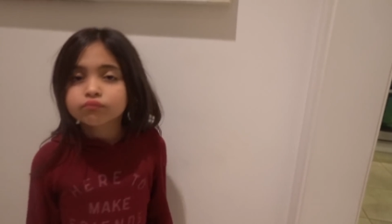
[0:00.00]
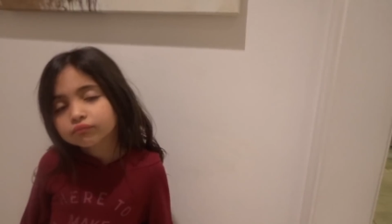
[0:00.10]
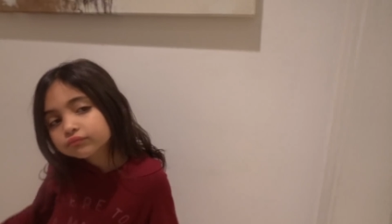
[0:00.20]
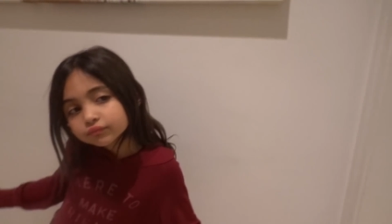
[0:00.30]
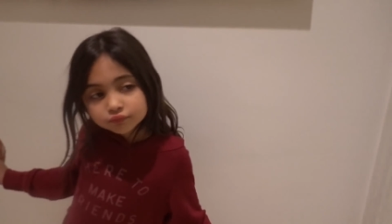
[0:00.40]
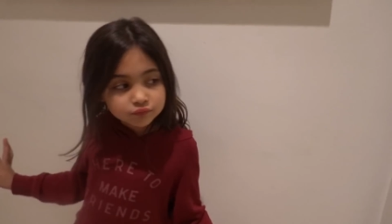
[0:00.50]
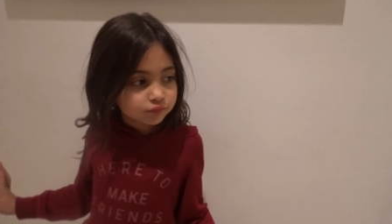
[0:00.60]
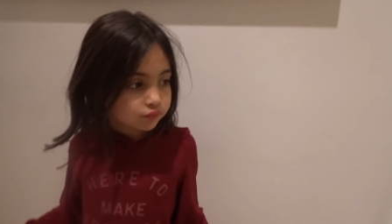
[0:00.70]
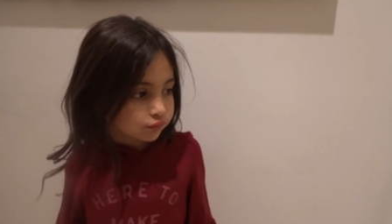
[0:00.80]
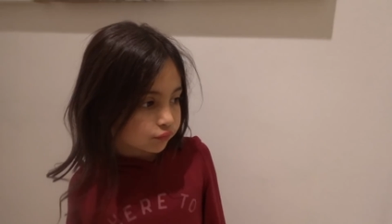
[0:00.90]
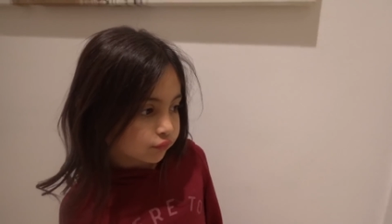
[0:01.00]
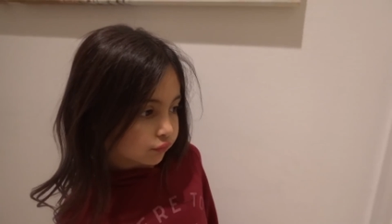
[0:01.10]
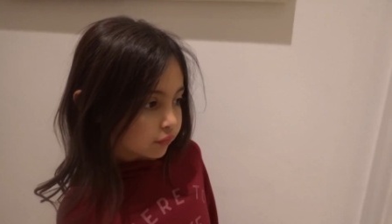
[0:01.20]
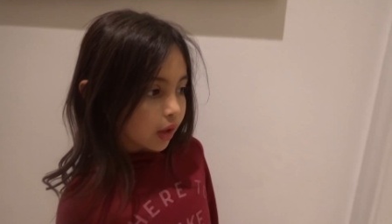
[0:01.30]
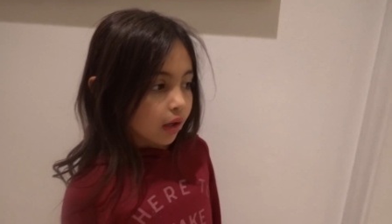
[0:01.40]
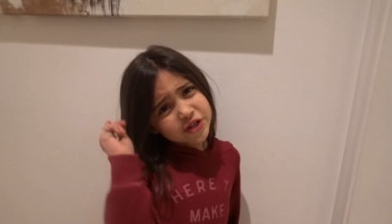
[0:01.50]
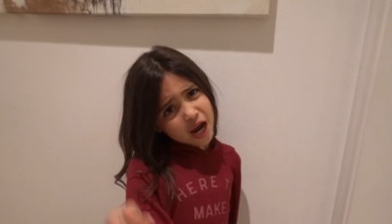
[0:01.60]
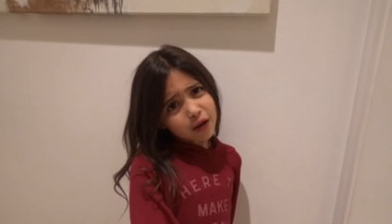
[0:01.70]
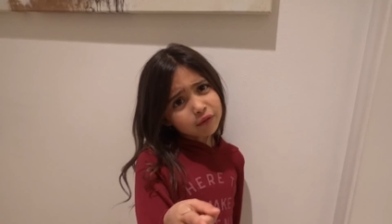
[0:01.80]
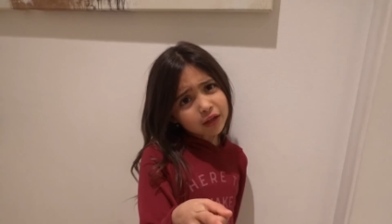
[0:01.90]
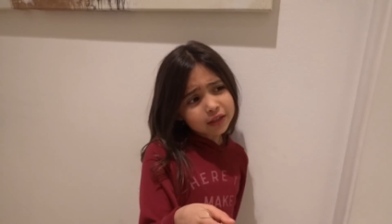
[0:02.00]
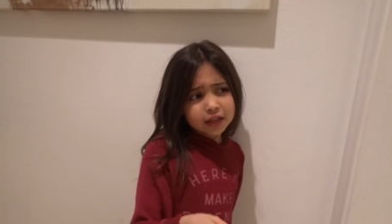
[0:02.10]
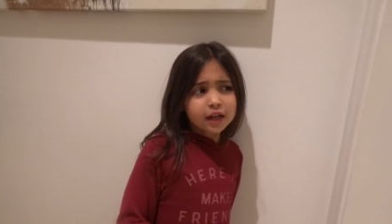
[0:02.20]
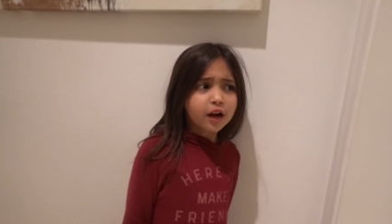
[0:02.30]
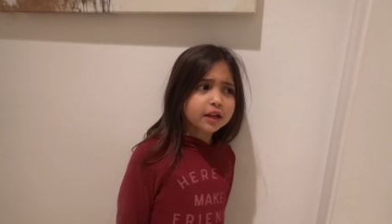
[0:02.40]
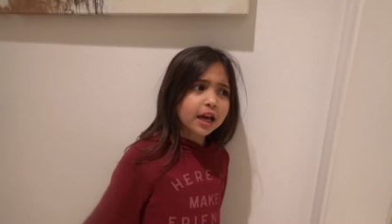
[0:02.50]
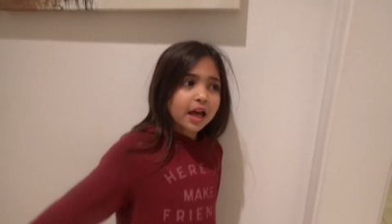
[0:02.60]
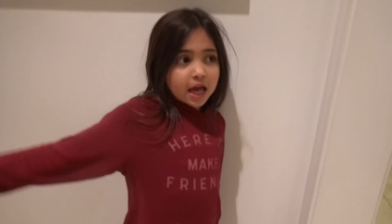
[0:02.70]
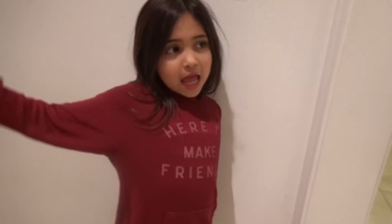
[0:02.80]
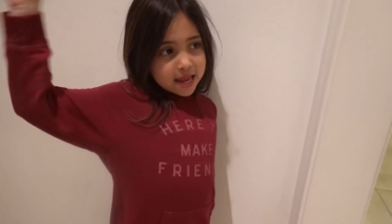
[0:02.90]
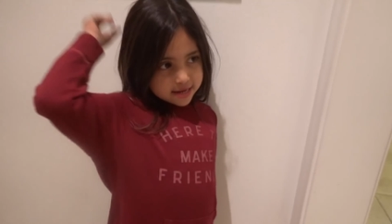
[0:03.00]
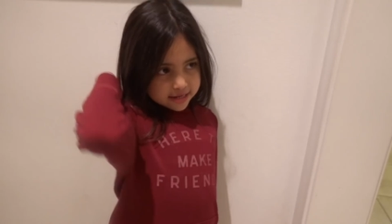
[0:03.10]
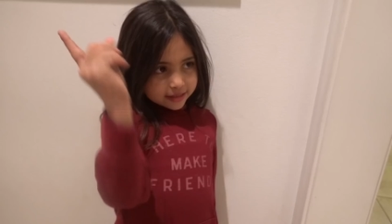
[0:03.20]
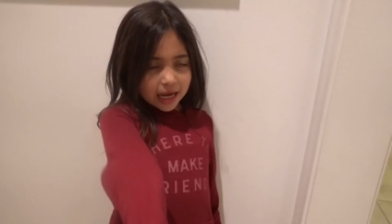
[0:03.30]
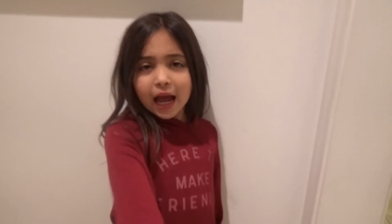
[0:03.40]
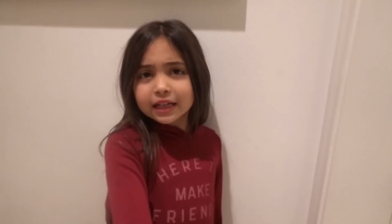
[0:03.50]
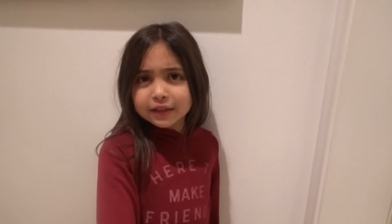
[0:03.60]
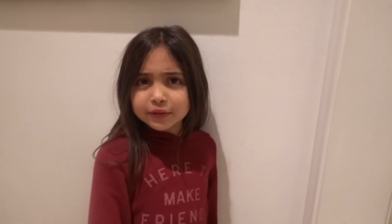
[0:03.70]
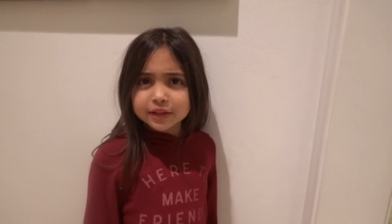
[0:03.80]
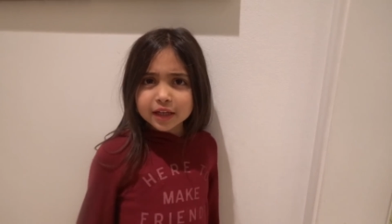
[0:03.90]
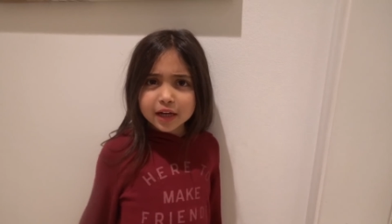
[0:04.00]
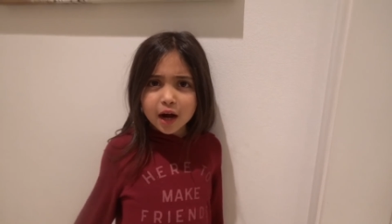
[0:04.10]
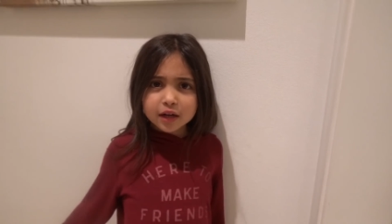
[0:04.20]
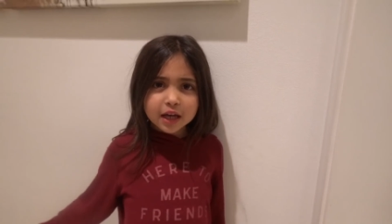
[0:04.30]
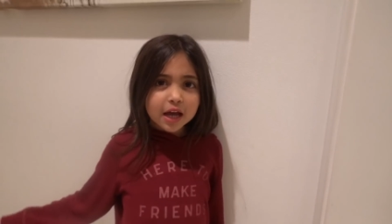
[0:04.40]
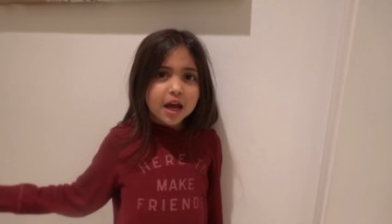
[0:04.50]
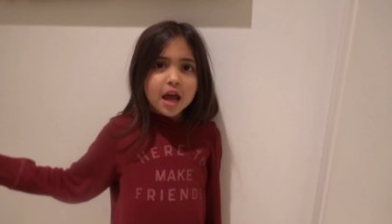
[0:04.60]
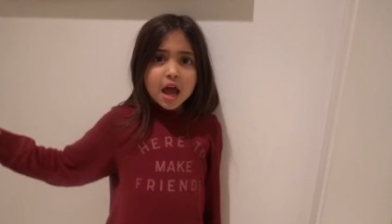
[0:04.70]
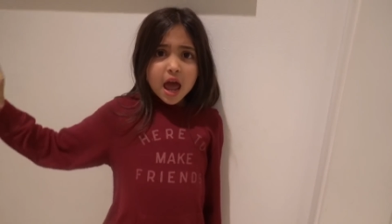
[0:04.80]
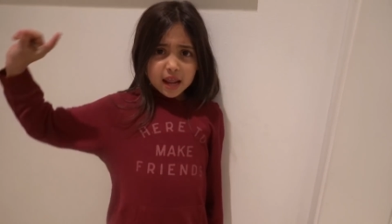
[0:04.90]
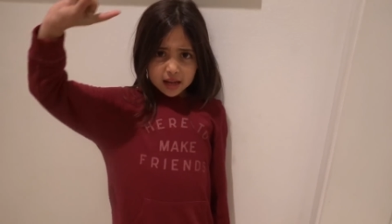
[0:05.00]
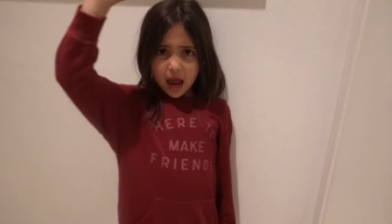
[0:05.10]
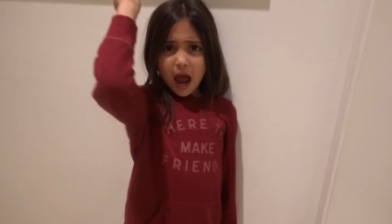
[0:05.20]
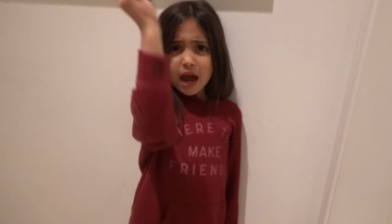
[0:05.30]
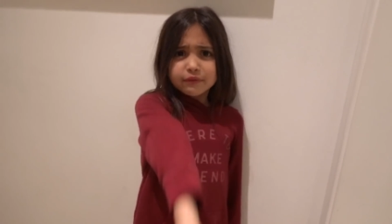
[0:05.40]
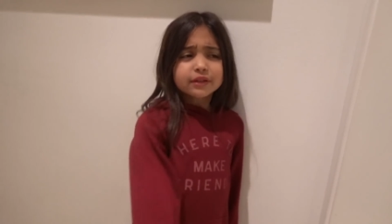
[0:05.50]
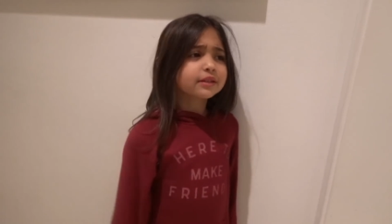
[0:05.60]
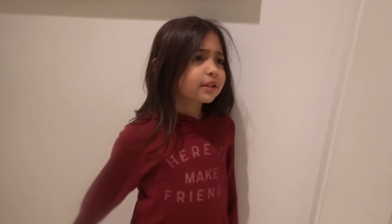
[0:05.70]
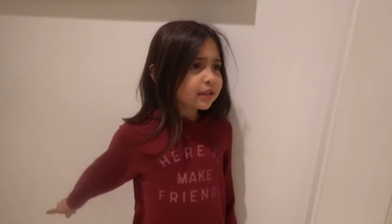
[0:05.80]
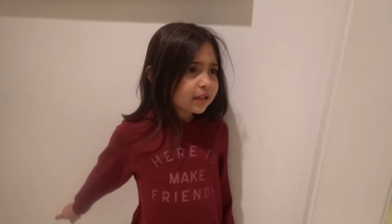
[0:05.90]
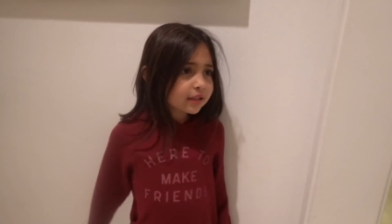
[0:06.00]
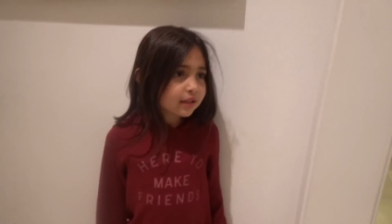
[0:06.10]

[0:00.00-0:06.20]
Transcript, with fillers: Jayden was in on it? Jayden was in on it, and Daddy was in on it, and I, I was in, on it.